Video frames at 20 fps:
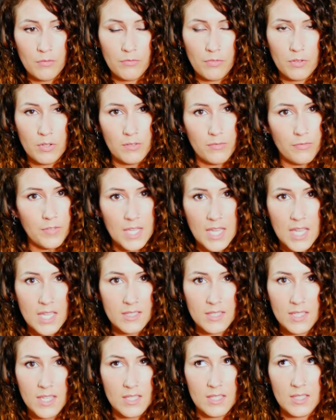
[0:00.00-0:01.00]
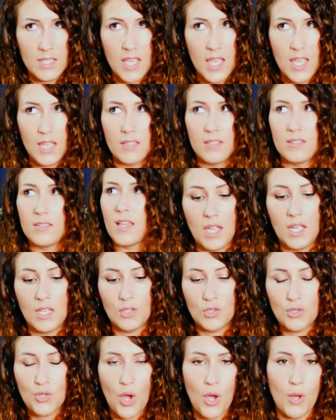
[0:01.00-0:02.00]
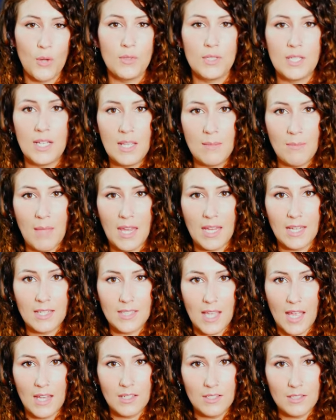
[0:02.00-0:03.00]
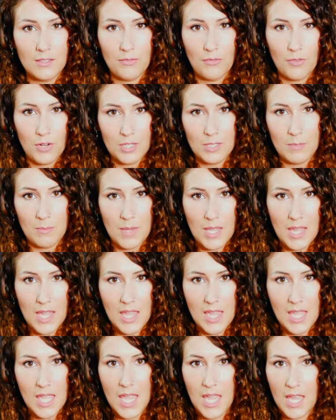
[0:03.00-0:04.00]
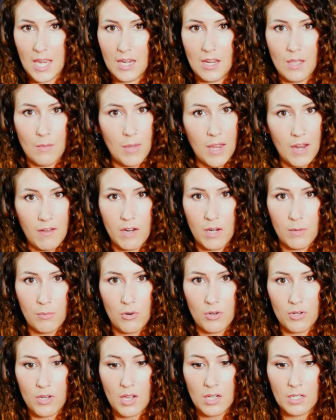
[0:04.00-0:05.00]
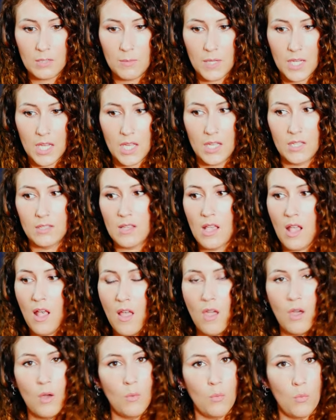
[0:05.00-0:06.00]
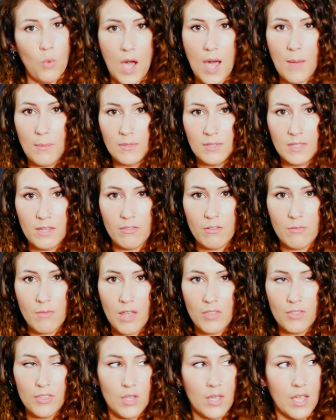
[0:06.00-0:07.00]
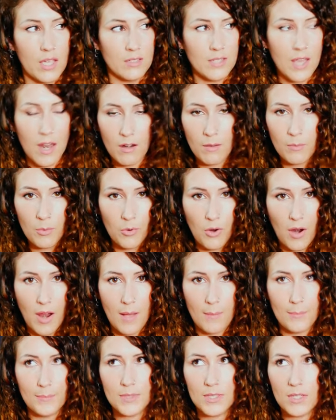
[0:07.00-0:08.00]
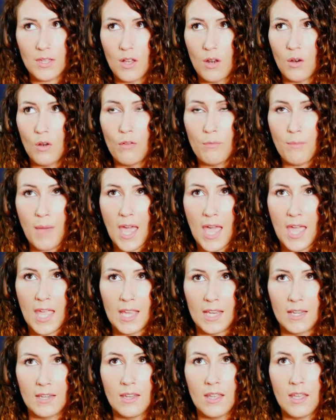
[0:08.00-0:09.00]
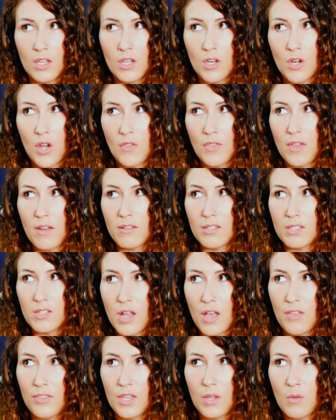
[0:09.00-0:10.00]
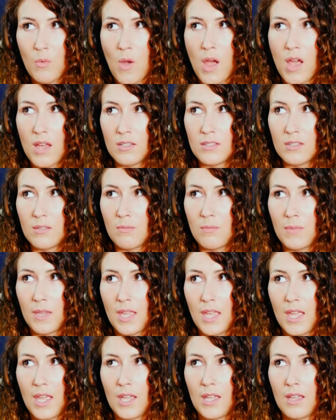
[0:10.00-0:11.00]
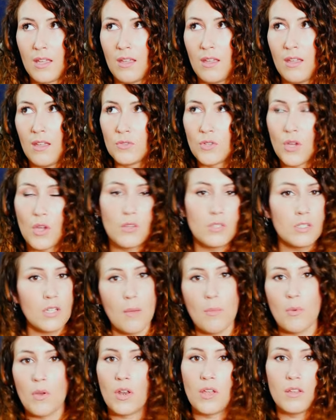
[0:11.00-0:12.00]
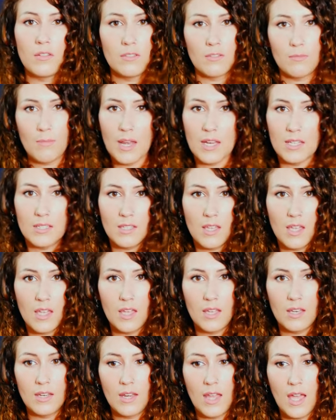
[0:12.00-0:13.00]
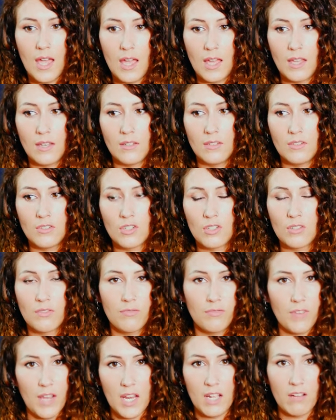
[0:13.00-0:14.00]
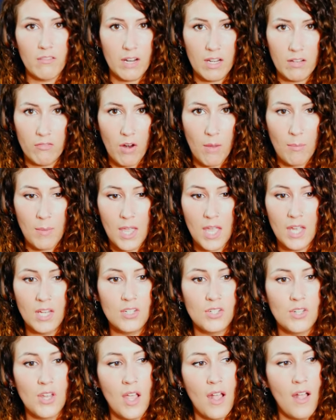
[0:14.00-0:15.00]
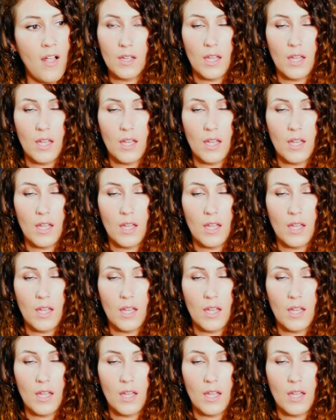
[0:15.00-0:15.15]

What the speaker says: For years and years and years. It totally makes sense for it to be in a period product, because what happens every month, you get terrible cramps, a lot of pain. You know, there is nothing worse than being dosed up on loads of medicine and just feeling really rubbish.